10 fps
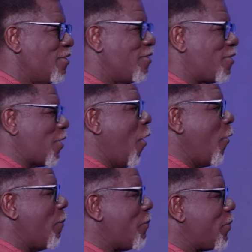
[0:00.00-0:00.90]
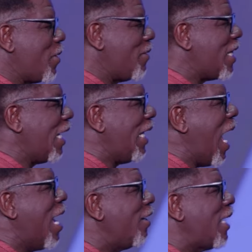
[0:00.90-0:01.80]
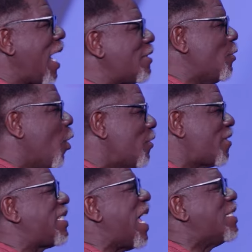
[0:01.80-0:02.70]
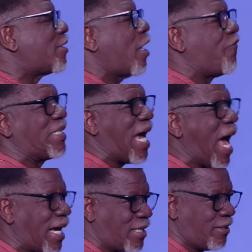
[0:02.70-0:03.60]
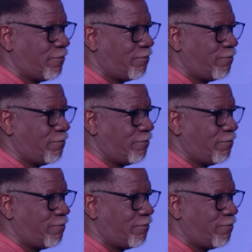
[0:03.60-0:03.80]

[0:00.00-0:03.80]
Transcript: So the lion has no sense of attack.